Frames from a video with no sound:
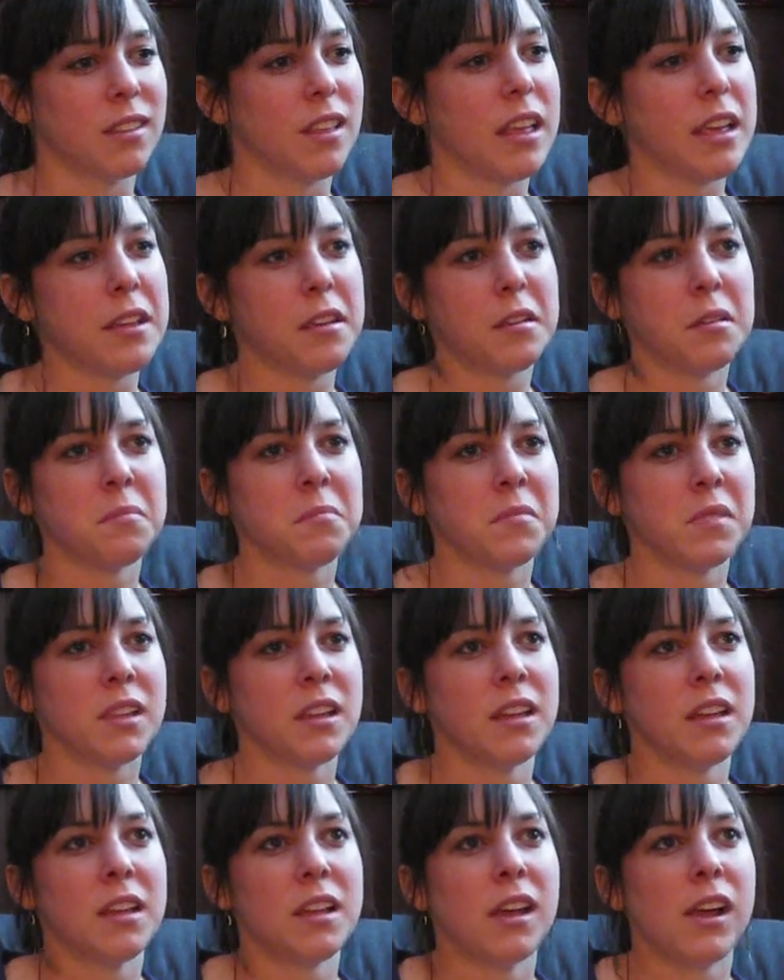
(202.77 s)
Like,
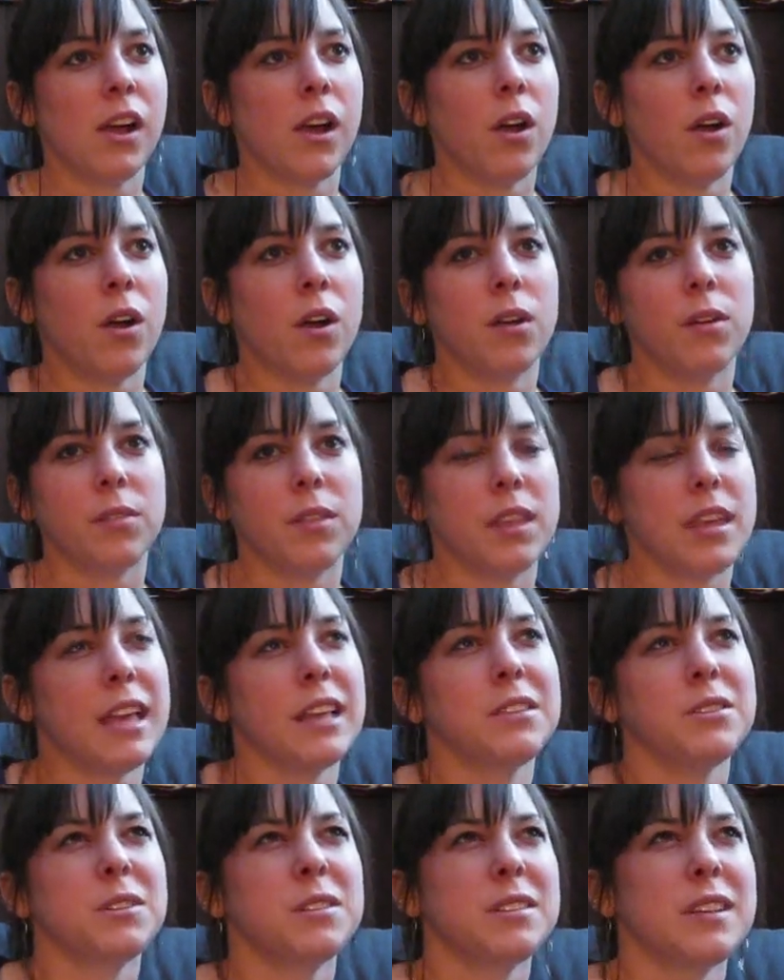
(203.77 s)
the
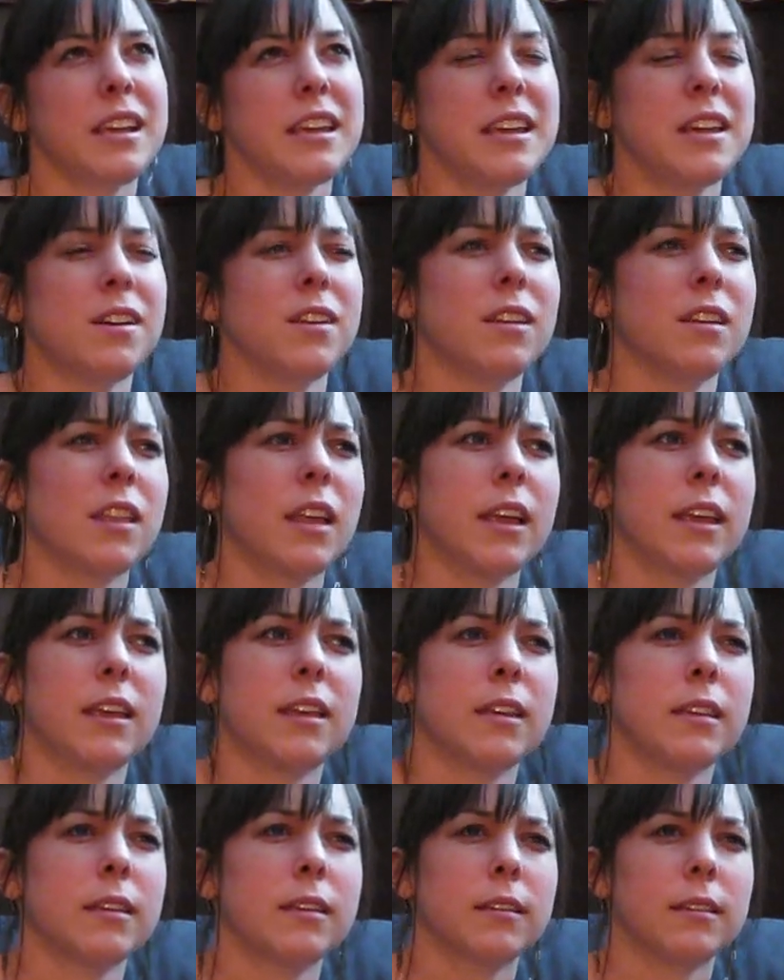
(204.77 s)
answers I hear are like